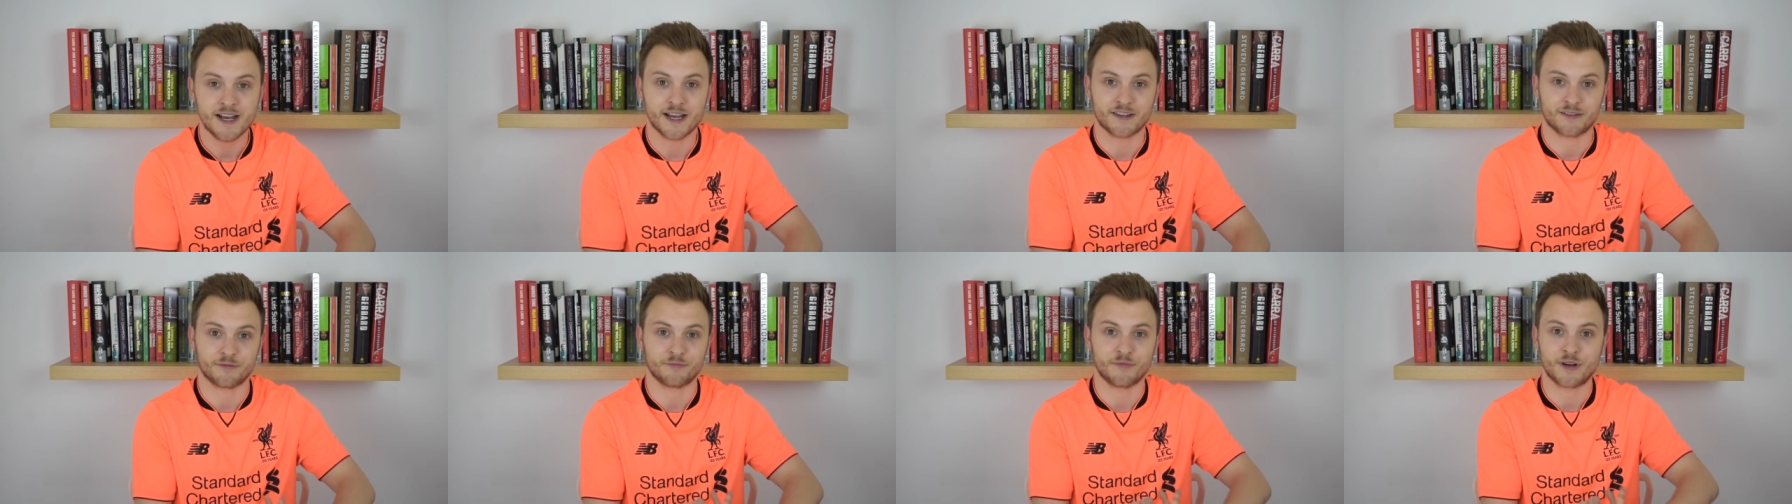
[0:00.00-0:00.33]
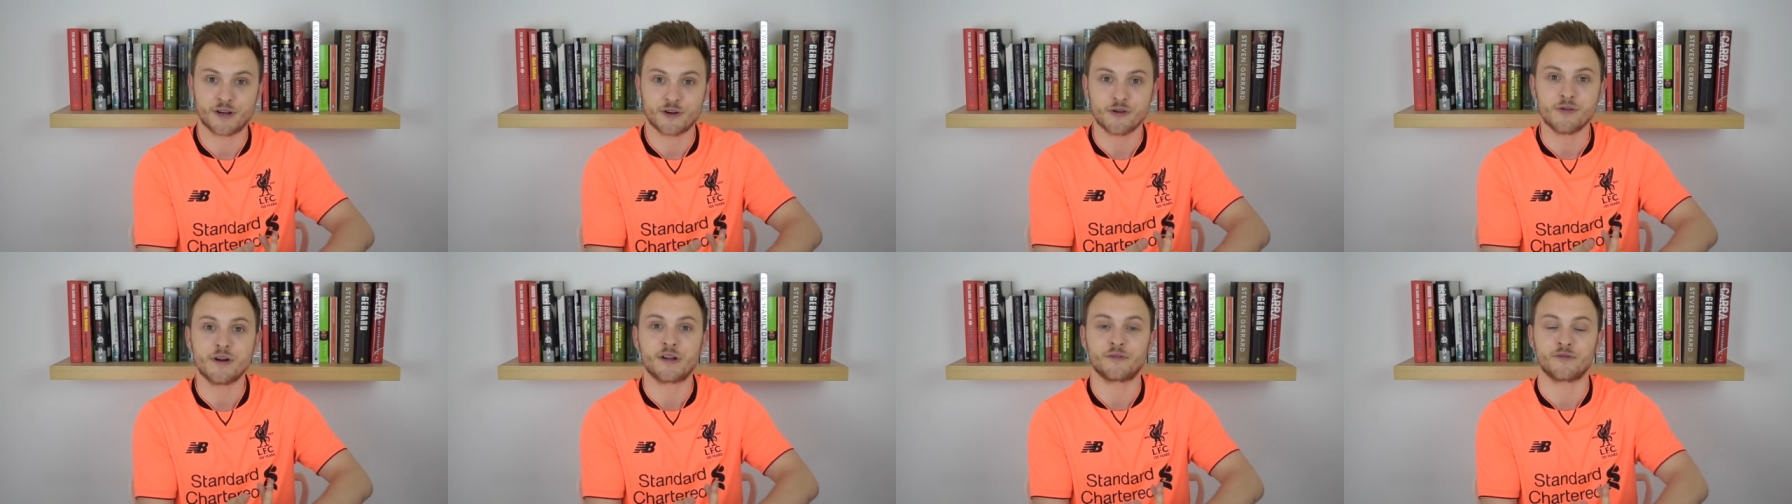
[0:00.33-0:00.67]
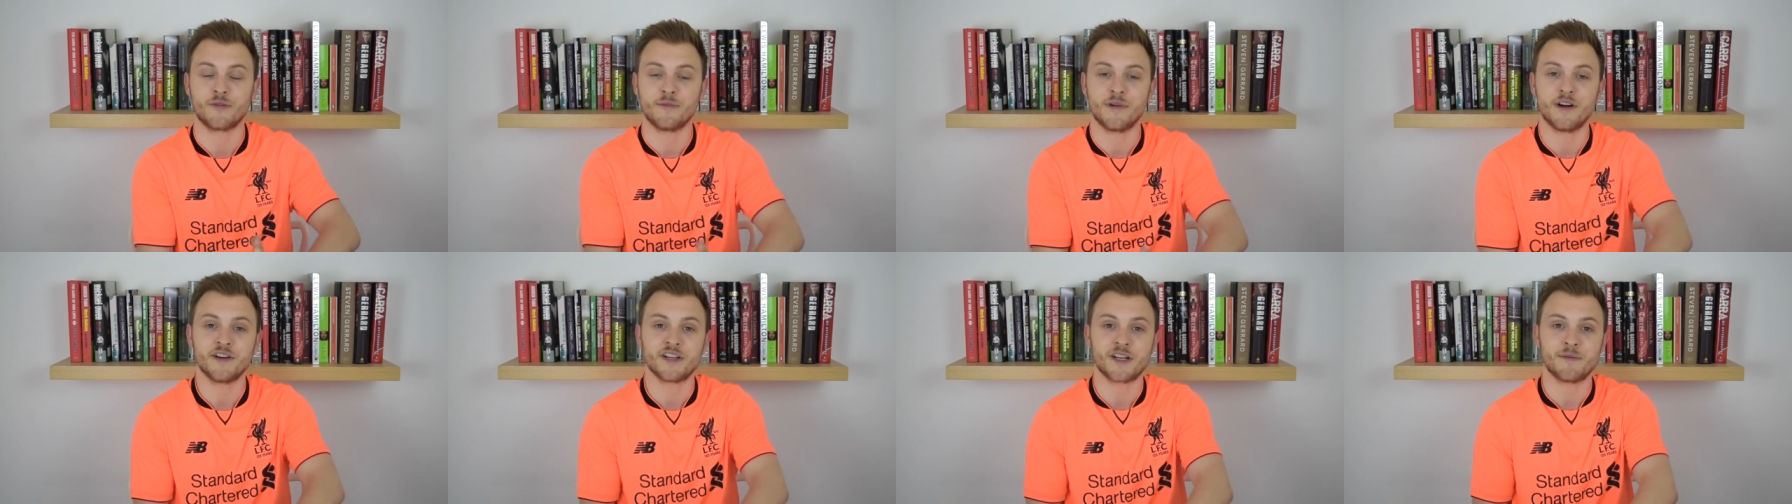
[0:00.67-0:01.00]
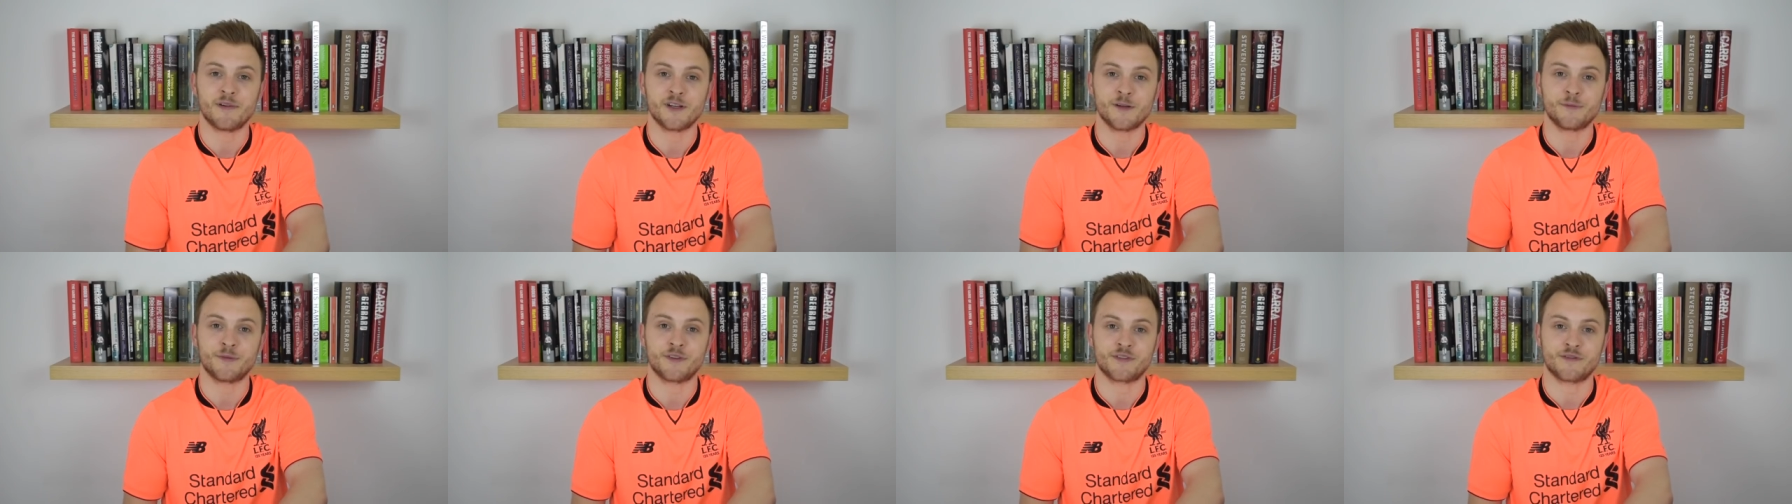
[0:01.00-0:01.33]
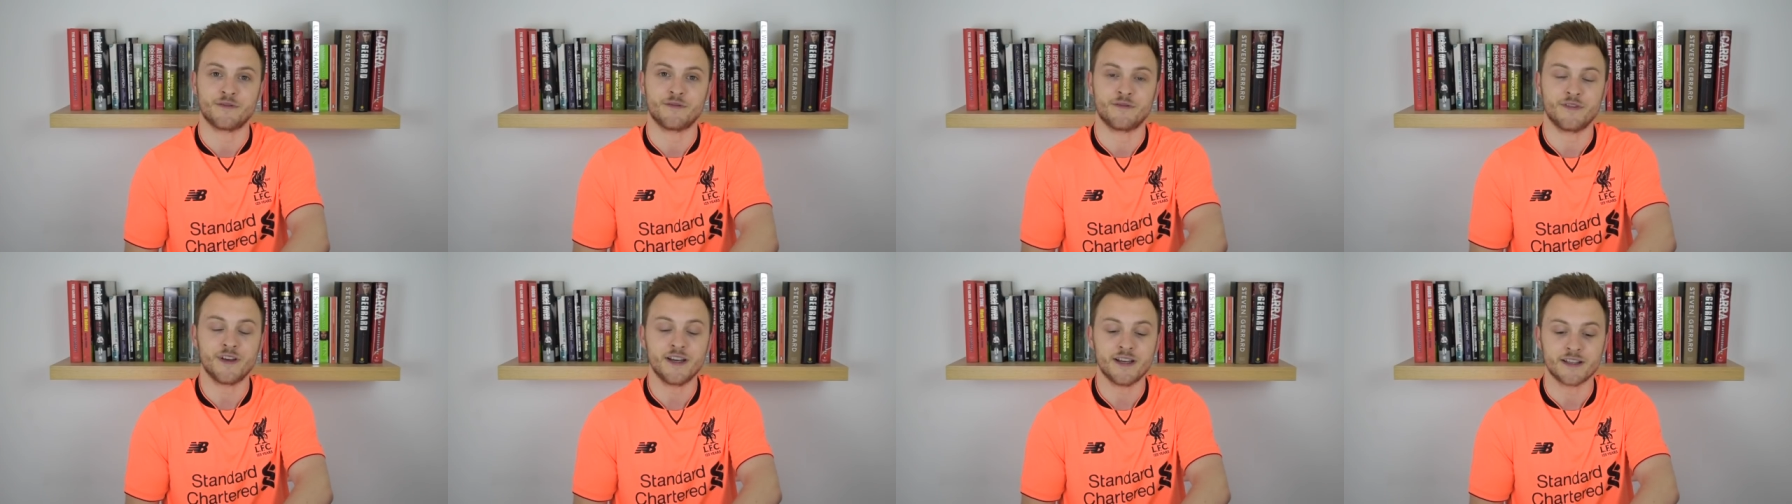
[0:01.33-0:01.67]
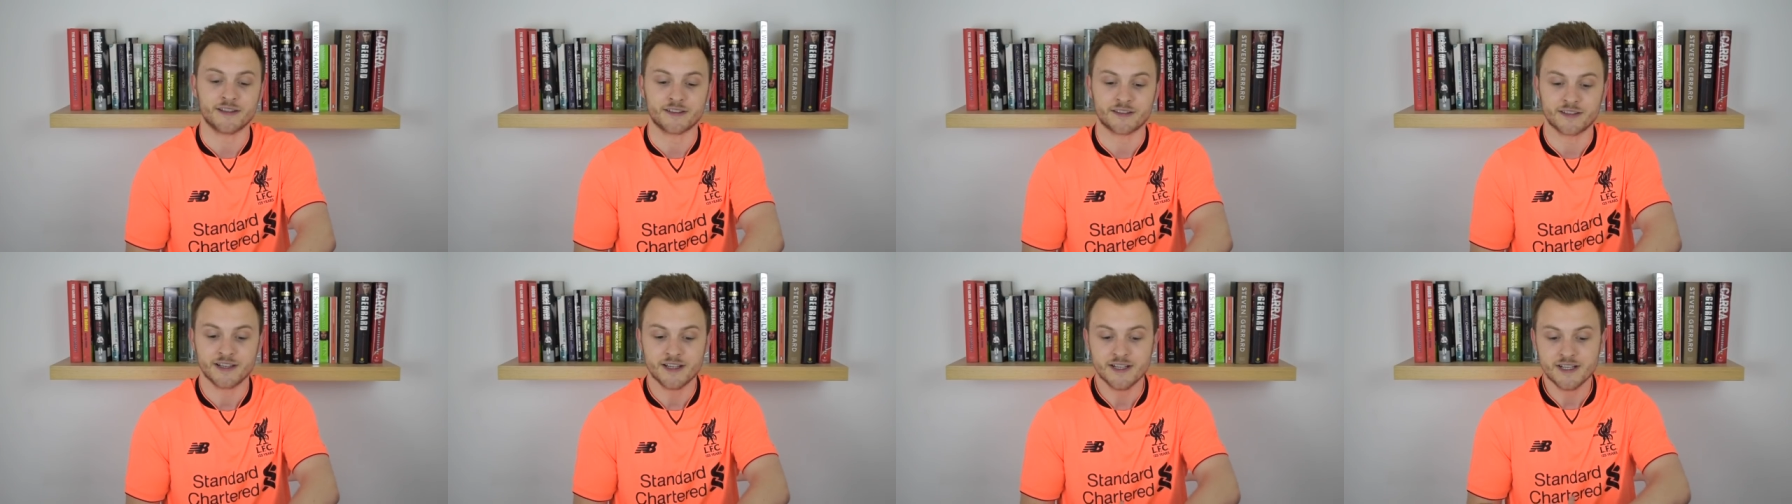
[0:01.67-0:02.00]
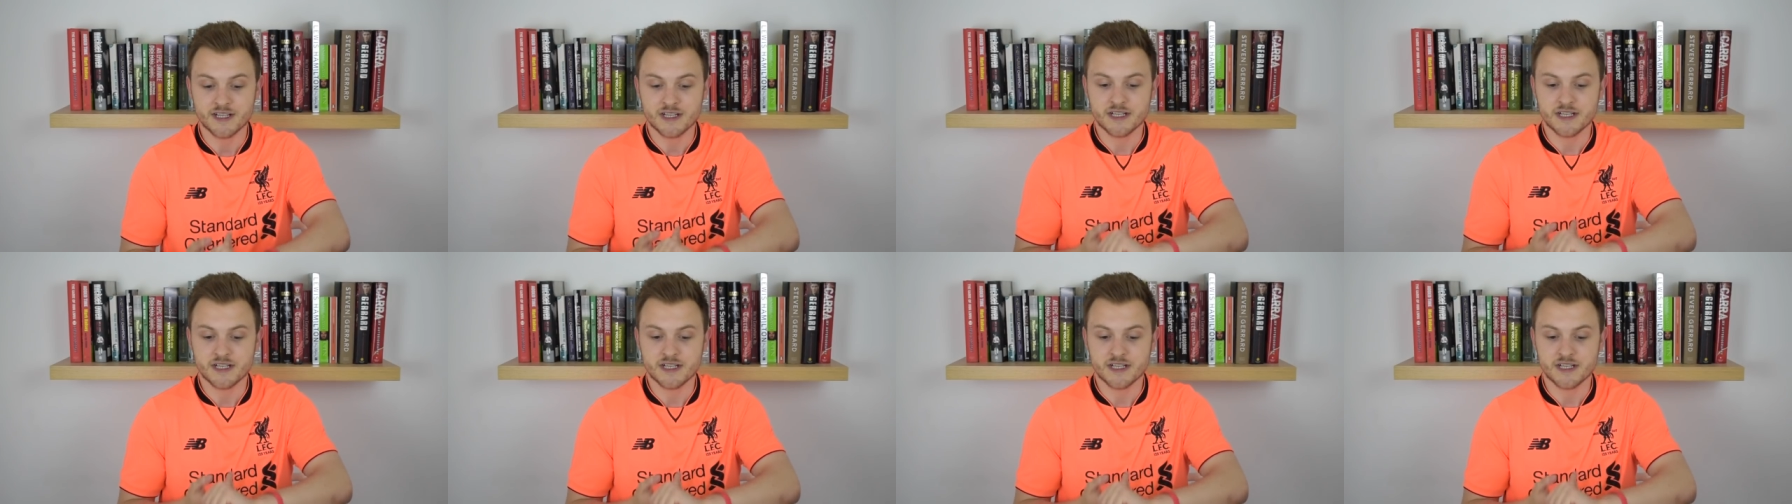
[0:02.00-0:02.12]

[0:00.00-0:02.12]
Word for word: as we're always reminded by opposition fans.